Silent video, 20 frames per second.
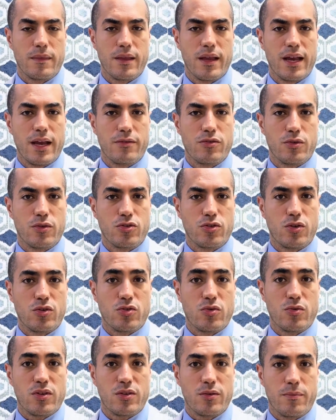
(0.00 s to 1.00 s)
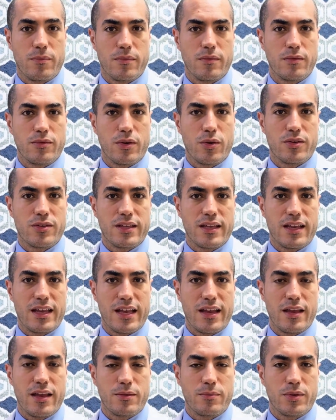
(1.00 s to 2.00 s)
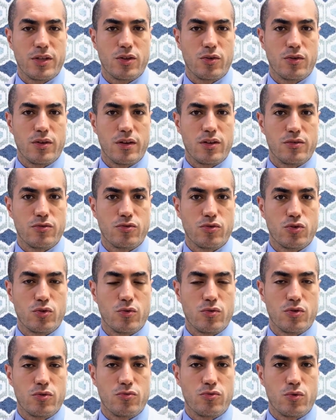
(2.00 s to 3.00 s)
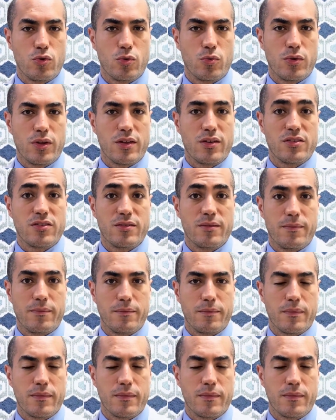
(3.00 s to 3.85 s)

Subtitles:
After surgery, there is a healing period of 2 to 4 weeks.